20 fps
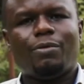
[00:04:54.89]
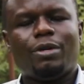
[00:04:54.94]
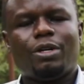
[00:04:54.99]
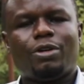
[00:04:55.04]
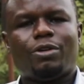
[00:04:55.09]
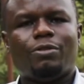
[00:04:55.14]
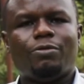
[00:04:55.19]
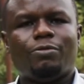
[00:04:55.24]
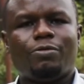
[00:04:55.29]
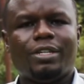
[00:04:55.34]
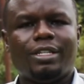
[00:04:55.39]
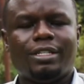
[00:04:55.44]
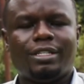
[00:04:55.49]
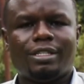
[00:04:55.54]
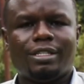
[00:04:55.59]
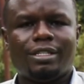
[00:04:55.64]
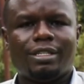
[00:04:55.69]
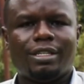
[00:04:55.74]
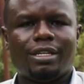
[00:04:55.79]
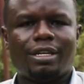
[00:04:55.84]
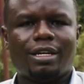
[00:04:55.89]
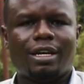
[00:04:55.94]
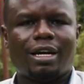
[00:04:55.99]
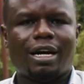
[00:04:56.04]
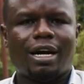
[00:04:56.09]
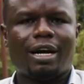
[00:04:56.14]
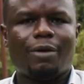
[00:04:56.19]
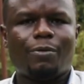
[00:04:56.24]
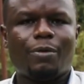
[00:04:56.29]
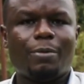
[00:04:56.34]
we convened
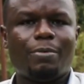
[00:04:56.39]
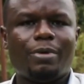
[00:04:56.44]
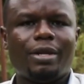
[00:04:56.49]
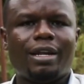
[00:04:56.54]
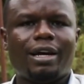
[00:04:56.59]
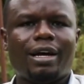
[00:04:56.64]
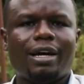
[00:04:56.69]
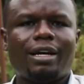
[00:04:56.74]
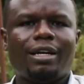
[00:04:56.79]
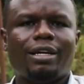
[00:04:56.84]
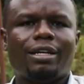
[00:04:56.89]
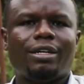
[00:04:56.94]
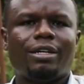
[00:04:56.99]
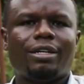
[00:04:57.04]
a webinar